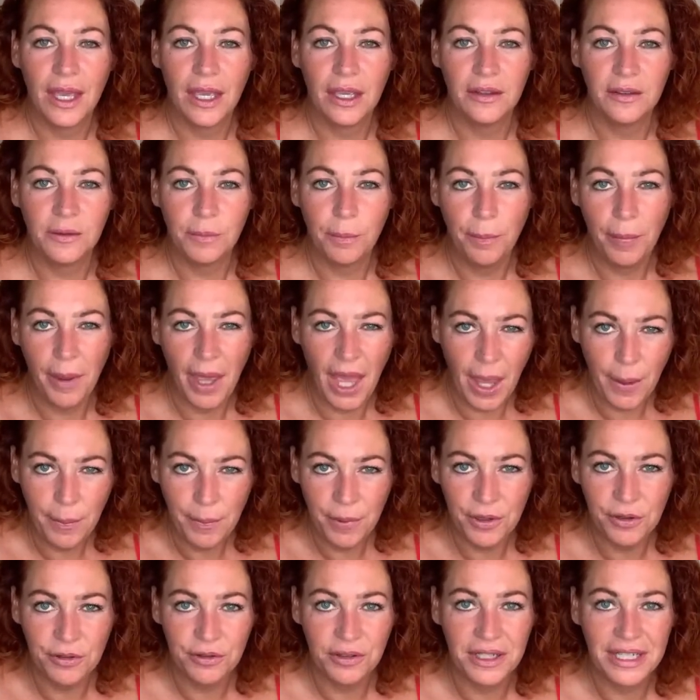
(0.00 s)
It's
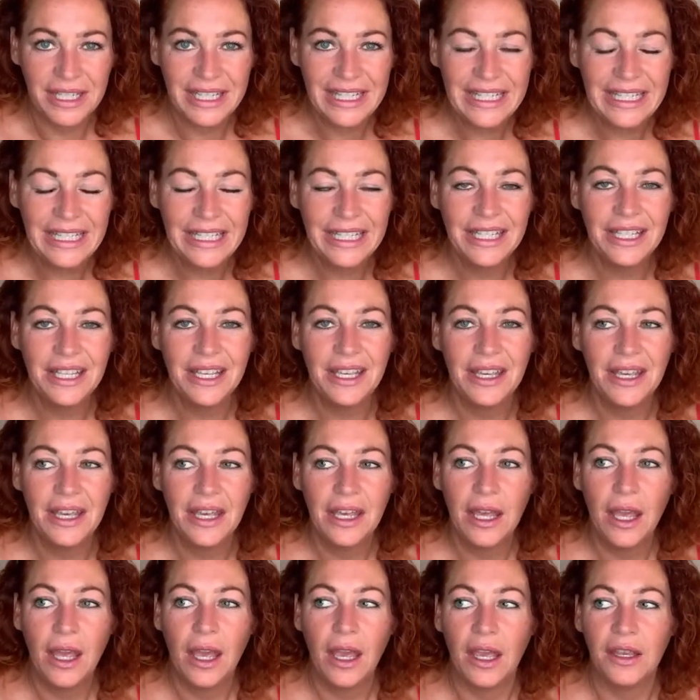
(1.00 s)
peppery.
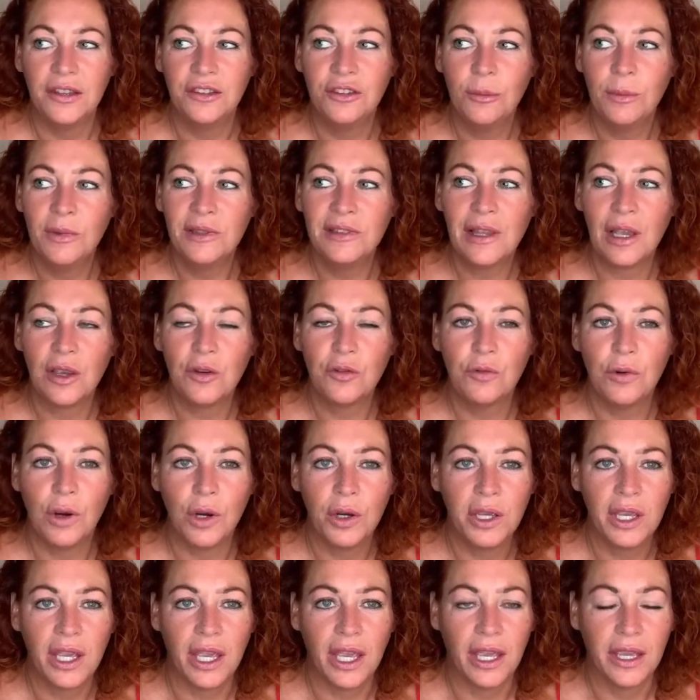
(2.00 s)
It's almost like
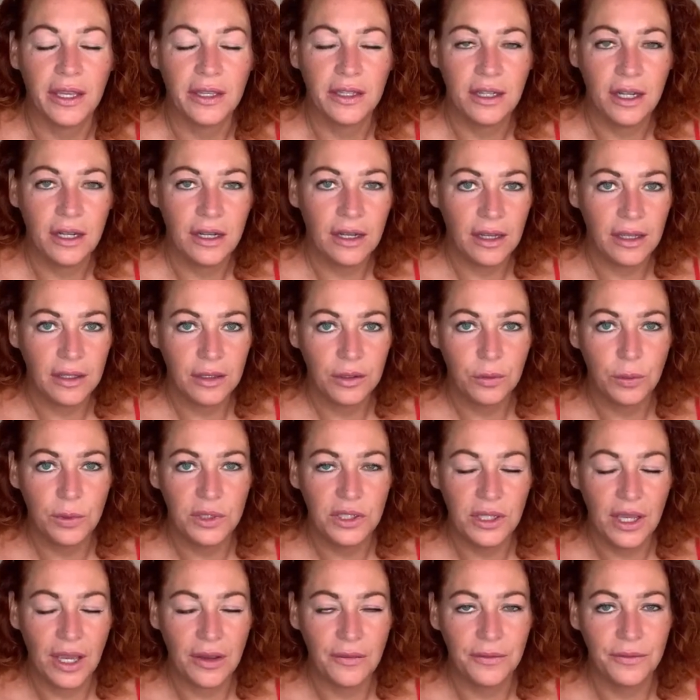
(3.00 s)
rocket, you know, like when
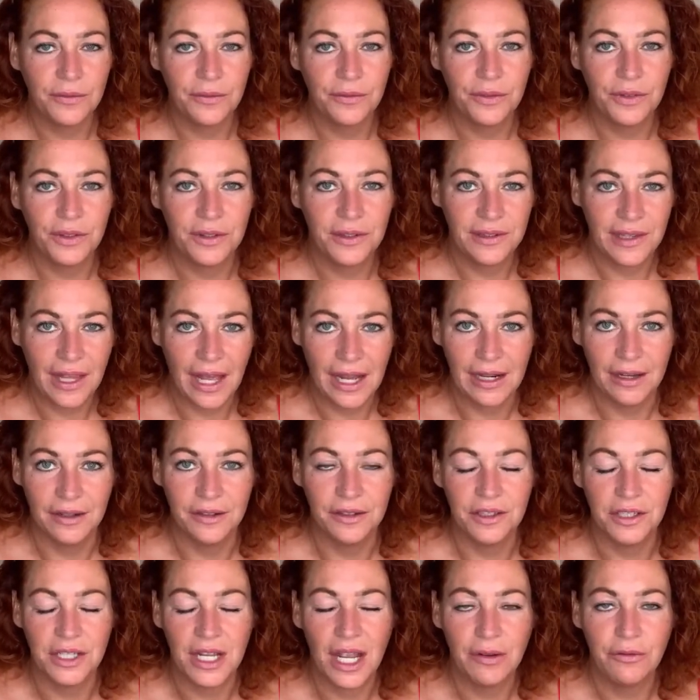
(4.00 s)
you have salad
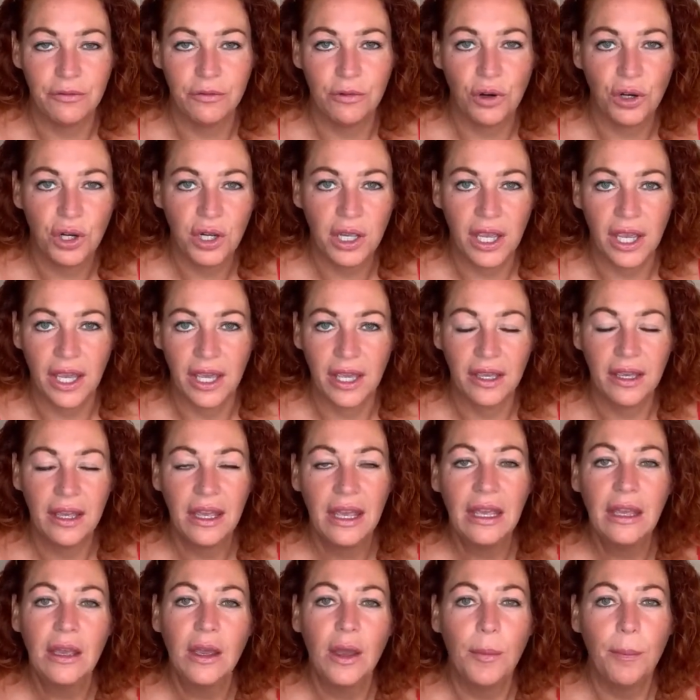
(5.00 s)
and you have rocket.
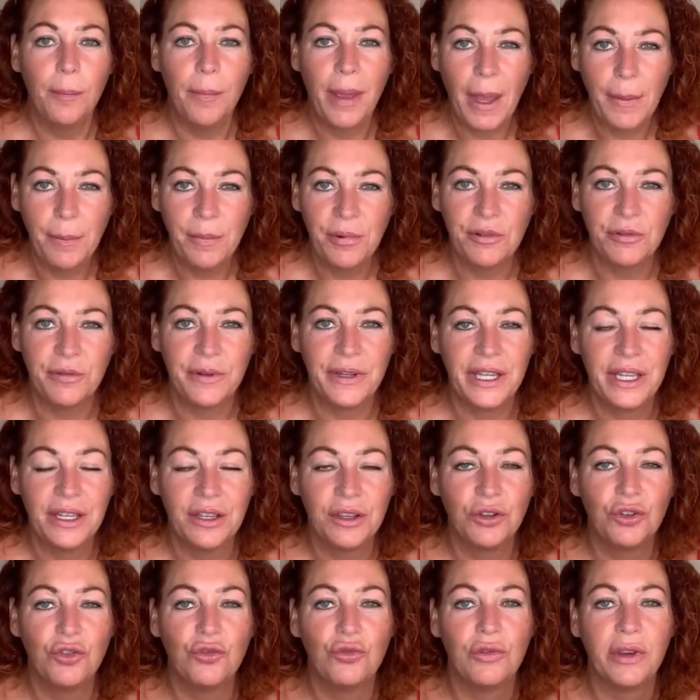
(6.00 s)
Peppery
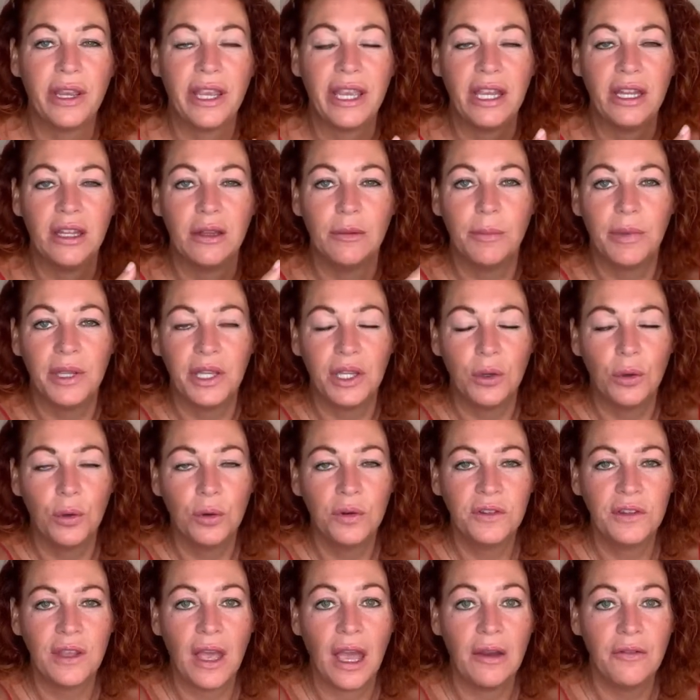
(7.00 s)
and green, but you
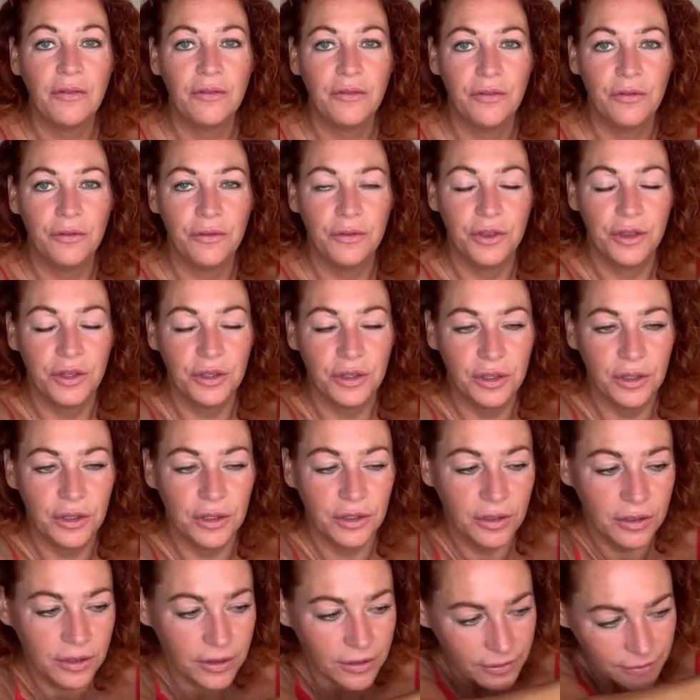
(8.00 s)
also have
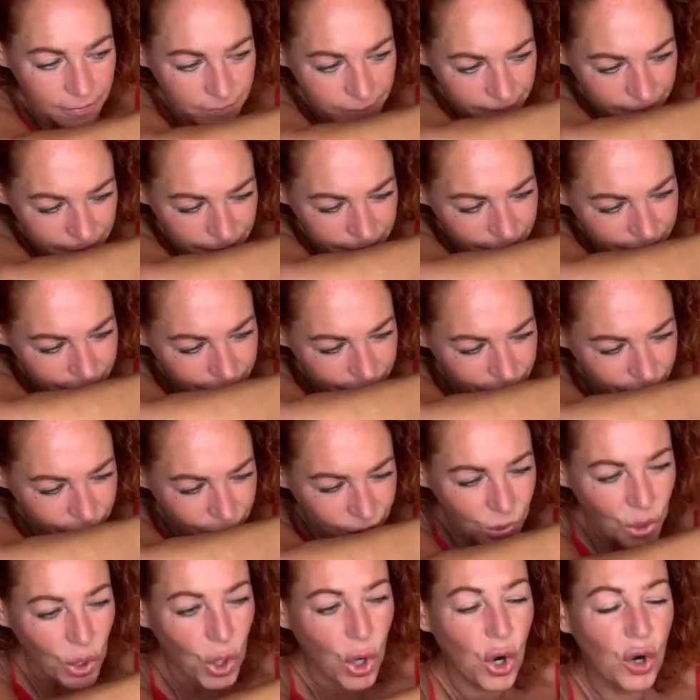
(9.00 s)
the
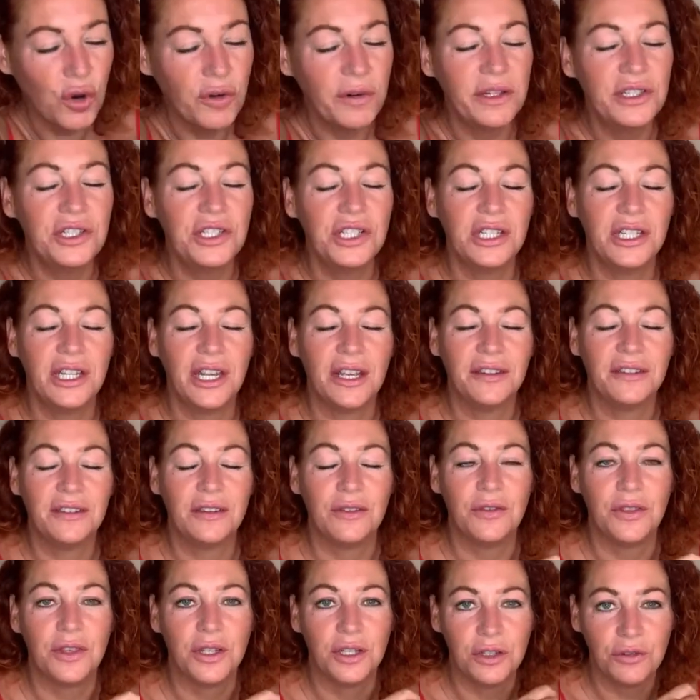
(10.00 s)
oranginess
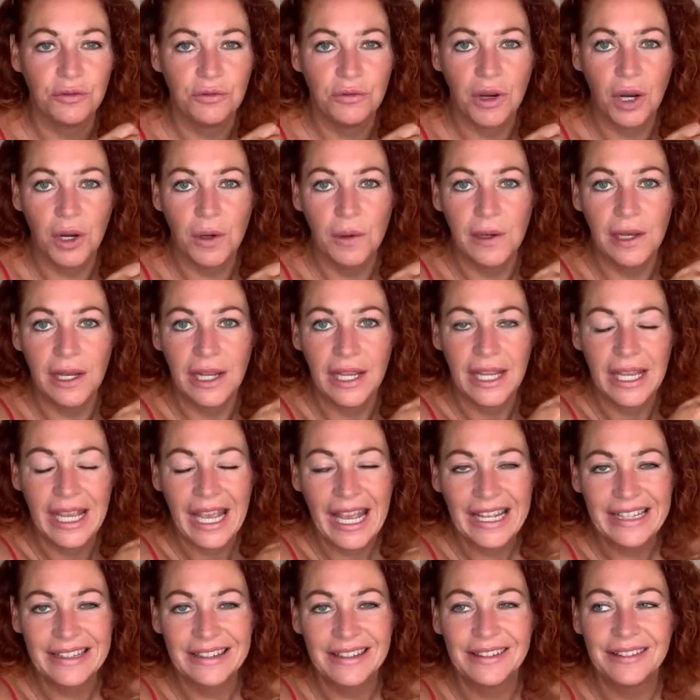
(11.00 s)
of the neroli
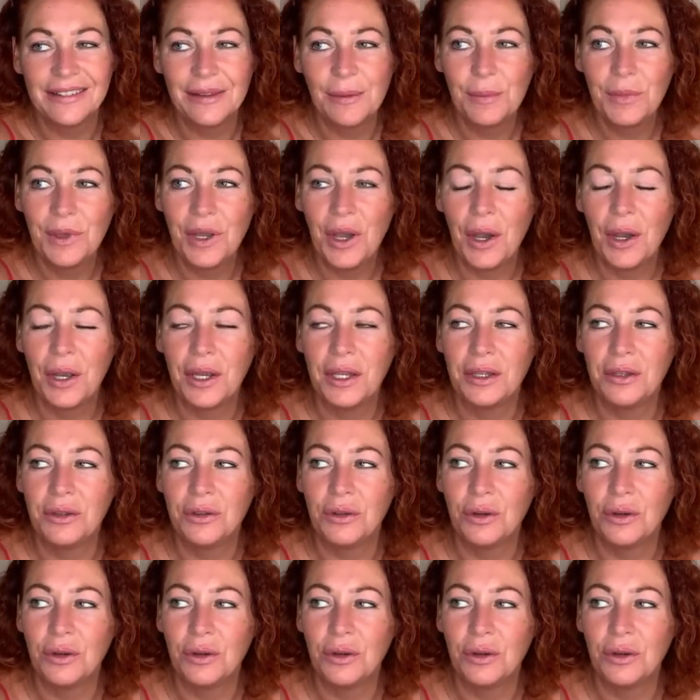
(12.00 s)
and some kind